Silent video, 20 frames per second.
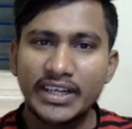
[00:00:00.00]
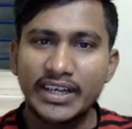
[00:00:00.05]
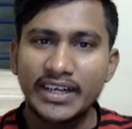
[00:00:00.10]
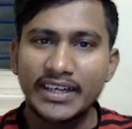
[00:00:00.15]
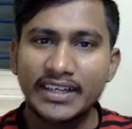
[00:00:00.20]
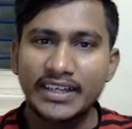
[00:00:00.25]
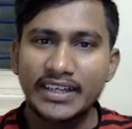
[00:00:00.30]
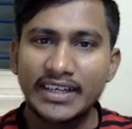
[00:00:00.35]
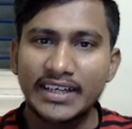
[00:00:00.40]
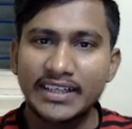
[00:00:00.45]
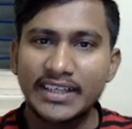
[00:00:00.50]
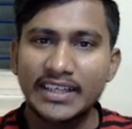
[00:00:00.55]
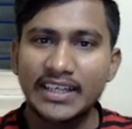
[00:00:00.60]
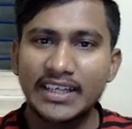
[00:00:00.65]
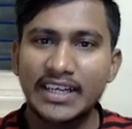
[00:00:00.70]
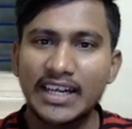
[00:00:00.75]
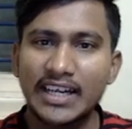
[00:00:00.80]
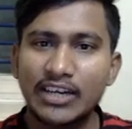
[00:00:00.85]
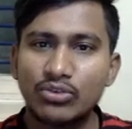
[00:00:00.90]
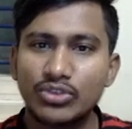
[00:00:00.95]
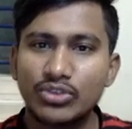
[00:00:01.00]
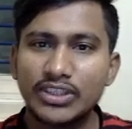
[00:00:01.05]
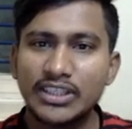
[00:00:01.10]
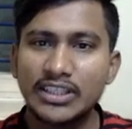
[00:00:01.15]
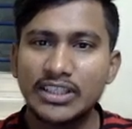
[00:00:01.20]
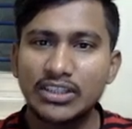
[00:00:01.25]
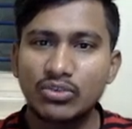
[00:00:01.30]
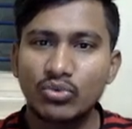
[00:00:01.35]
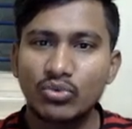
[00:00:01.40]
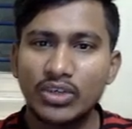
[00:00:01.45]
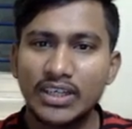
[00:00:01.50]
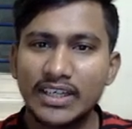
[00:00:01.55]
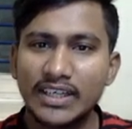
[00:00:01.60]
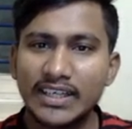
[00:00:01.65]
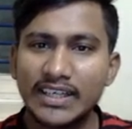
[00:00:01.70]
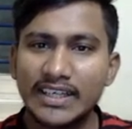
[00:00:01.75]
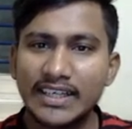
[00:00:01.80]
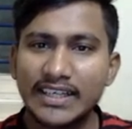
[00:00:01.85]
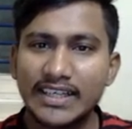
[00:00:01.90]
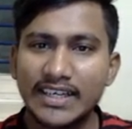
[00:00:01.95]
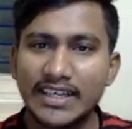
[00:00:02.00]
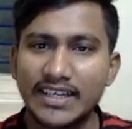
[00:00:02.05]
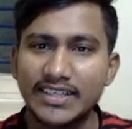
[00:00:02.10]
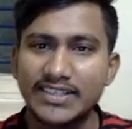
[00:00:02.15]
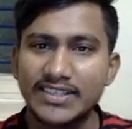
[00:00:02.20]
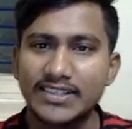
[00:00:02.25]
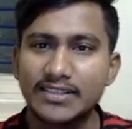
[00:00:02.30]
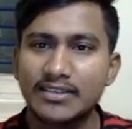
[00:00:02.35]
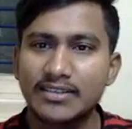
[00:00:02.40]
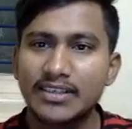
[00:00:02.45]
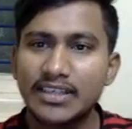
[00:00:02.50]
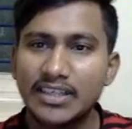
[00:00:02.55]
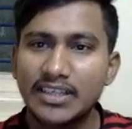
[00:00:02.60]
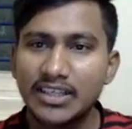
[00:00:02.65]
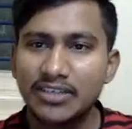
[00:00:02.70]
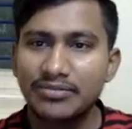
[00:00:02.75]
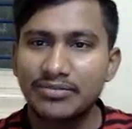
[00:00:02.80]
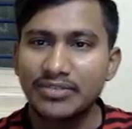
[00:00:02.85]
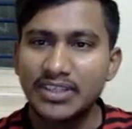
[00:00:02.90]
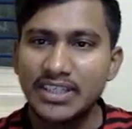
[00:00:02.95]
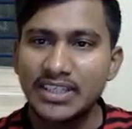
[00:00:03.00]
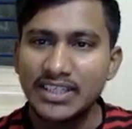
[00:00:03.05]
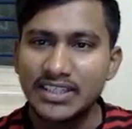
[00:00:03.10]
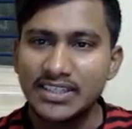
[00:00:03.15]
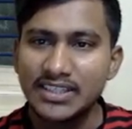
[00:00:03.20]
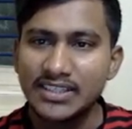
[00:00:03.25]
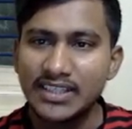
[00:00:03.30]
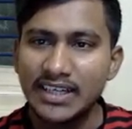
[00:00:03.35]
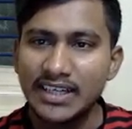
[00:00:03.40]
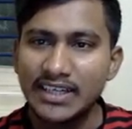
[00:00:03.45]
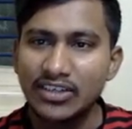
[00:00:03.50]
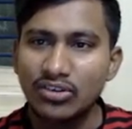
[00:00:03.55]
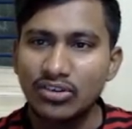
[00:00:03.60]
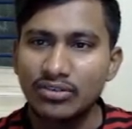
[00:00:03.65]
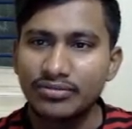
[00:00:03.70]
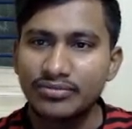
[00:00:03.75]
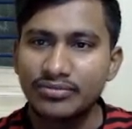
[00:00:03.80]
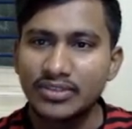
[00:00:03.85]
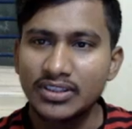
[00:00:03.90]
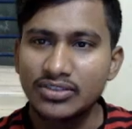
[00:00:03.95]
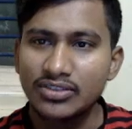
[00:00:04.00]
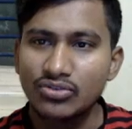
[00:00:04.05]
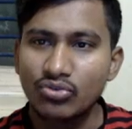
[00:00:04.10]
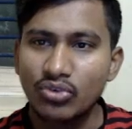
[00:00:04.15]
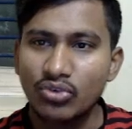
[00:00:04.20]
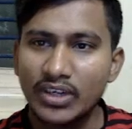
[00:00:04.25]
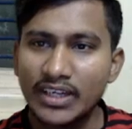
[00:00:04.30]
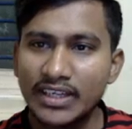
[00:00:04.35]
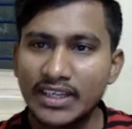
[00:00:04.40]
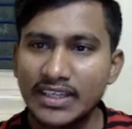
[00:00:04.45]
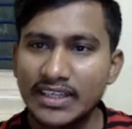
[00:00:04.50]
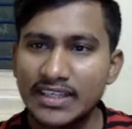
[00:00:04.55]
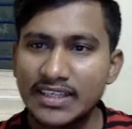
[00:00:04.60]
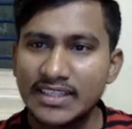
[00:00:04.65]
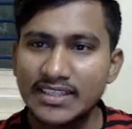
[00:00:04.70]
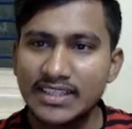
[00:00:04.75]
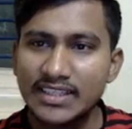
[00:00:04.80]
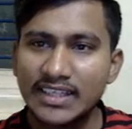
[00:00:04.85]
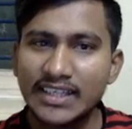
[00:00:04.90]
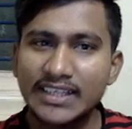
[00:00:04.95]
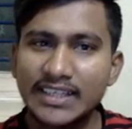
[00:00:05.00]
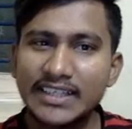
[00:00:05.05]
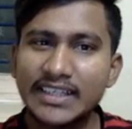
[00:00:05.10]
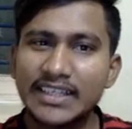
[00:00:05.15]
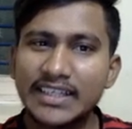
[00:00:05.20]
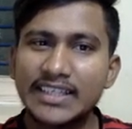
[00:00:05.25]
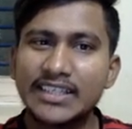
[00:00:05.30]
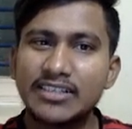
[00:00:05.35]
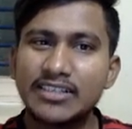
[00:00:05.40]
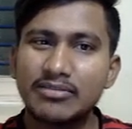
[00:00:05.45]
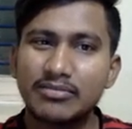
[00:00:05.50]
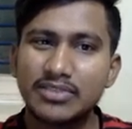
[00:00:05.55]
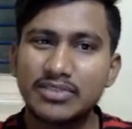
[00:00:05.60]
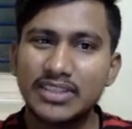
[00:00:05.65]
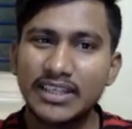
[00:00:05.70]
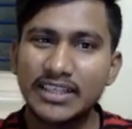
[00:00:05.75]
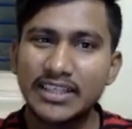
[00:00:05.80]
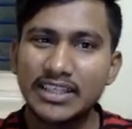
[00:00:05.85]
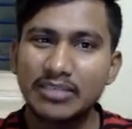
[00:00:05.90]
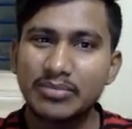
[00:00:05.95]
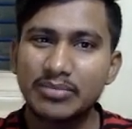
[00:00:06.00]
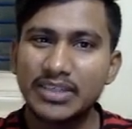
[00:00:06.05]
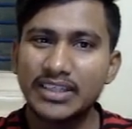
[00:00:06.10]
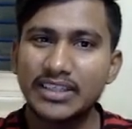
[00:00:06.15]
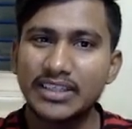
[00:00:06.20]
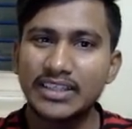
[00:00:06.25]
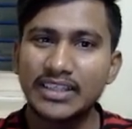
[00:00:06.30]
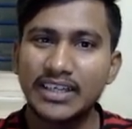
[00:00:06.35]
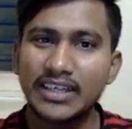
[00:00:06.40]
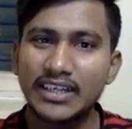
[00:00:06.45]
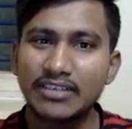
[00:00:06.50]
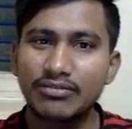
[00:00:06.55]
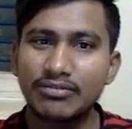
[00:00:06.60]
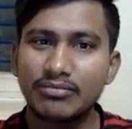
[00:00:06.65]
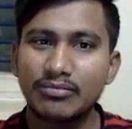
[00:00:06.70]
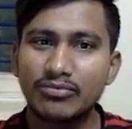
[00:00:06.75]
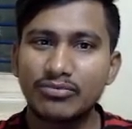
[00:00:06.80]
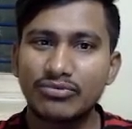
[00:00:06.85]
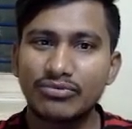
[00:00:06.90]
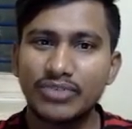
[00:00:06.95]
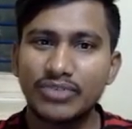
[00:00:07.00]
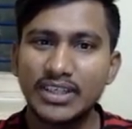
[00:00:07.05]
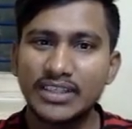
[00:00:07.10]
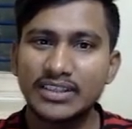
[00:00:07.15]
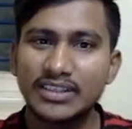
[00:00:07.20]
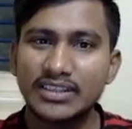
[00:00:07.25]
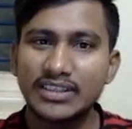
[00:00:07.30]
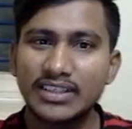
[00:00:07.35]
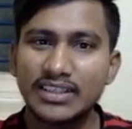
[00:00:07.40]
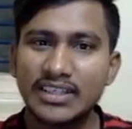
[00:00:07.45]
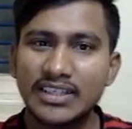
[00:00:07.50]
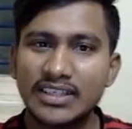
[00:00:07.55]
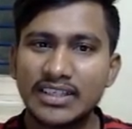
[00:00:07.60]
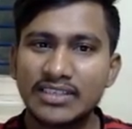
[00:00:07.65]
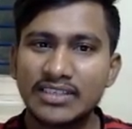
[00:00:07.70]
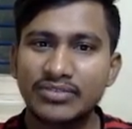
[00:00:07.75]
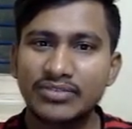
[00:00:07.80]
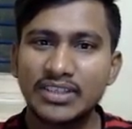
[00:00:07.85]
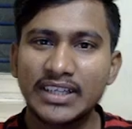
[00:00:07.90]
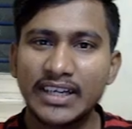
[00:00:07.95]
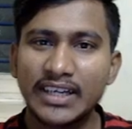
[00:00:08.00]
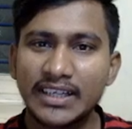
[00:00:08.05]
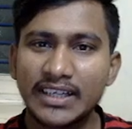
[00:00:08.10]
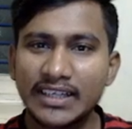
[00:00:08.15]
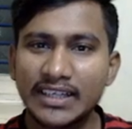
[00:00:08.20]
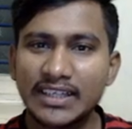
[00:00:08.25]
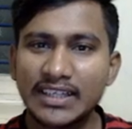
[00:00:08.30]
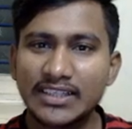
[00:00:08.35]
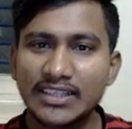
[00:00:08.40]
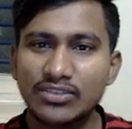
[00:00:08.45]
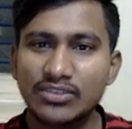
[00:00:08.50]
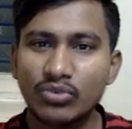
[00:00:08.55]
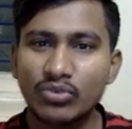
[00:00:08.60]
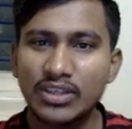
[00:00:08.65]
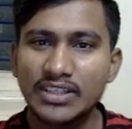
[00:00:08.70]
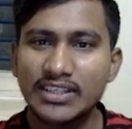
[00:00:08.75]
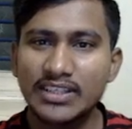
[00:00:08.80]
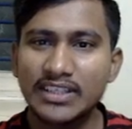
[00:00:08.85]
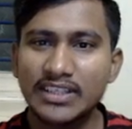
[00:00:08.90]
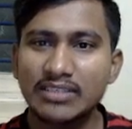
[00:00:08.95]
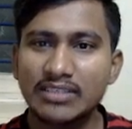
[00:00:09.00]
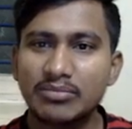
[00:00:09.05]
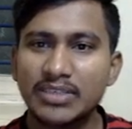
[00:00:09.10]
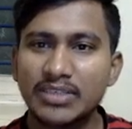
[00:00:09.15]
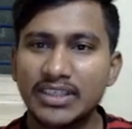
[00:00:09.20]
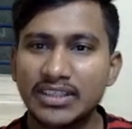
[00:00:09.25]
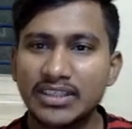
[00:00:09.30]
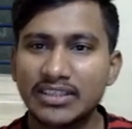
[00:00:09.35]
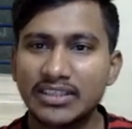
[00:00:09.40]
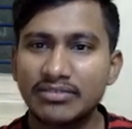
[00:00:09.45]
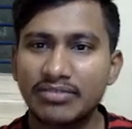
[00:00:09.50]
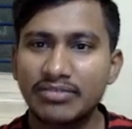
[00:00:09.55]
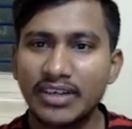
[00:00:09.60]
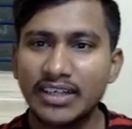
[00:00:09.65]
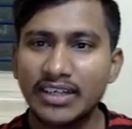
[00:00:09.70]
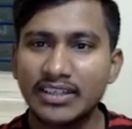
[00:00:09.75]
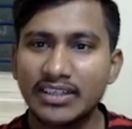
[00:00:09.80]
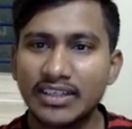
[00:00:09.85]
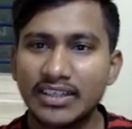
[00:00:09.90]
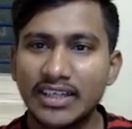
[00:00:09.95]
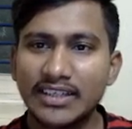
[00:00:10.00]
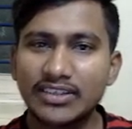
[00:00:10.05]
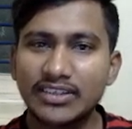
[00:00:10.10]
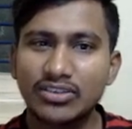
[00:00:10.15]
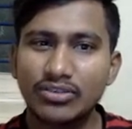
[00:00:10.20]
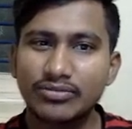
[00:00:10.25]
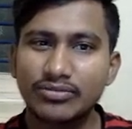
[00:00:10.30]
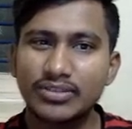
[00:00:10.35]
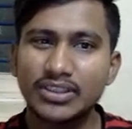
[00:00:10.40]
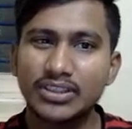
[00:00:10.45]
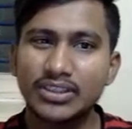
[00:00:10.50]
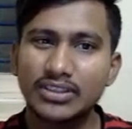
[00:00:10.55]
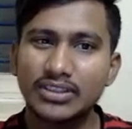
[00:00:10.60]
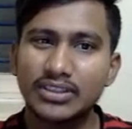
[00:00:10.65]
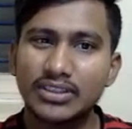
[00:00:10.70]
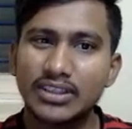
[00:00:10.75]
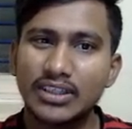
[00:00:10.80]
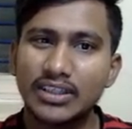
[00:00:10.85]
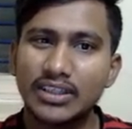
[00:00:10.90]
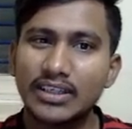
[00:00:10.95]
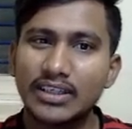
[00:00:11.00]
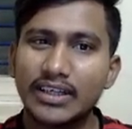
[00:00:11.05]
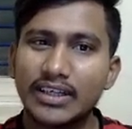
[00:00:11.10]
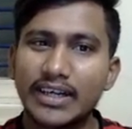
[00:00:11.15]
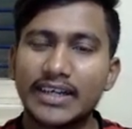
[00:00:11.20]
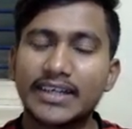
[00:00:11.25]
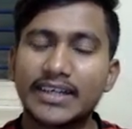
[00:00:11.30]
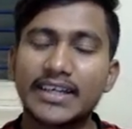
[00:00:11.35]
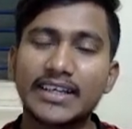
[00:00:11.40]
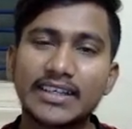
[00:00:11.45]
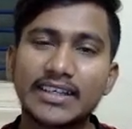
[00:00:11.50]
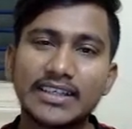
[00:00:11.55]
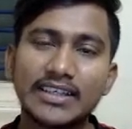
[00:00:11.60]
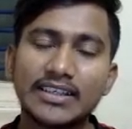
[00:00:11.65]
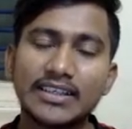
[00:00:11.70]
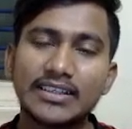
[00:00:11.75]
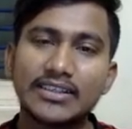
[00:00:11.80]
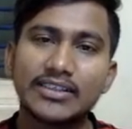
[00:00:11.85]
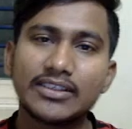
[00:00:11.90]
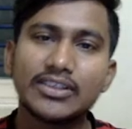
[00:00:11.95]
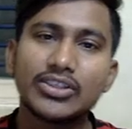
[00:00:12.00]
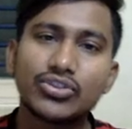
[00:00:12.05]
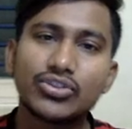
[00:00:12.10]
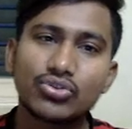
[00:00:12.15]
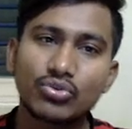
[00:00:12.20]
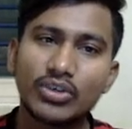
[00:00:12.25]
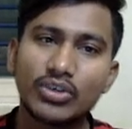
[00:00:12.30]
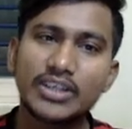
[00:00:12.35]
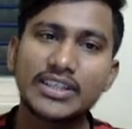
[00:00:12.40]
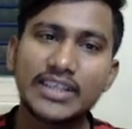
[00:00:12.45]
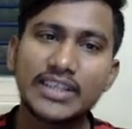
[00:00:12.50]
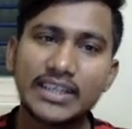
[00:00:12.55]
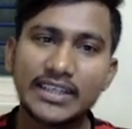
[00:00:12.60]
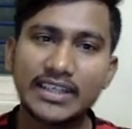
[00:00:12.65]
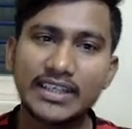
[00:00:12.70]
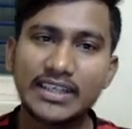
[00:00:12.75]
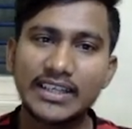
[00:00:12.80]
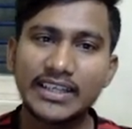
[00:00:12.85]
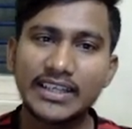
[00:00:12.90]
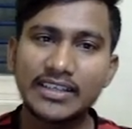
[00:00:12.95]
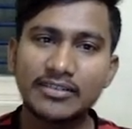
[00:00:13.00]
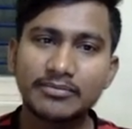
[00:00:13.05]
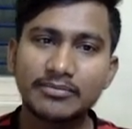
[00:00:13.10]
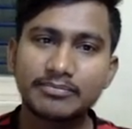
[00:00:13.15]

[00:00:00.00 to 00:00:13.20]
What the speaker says: and rectangle have equal areas. If each side of the square is 18 centimeter and width if the rectangle is 12 centimeter, then find the length of the rectangle. So what they are telling,